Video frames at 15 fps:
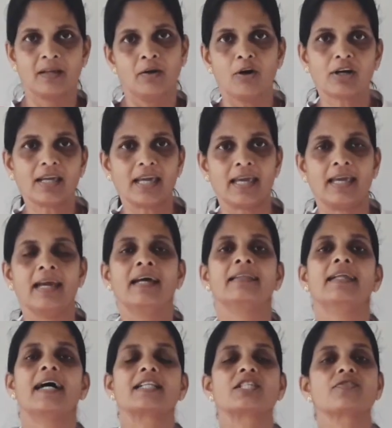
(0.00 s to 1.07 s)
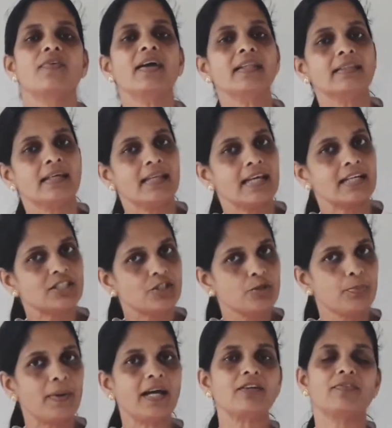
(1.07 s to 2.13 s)
Okay, that's why the next
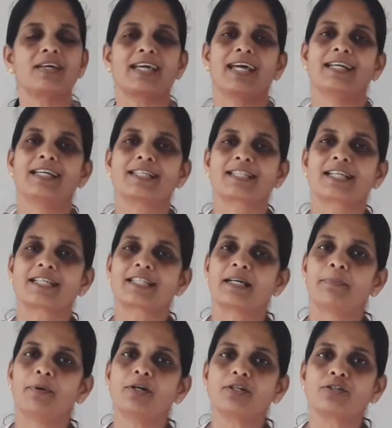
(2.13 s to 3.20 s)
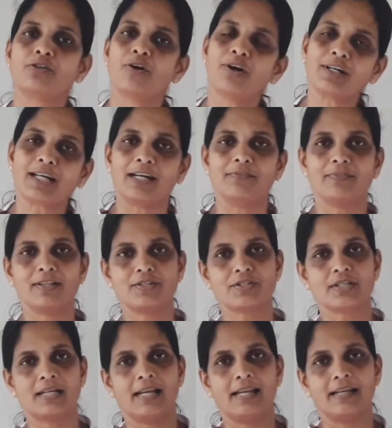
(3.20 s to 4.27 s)
part we can discuss about non-conventional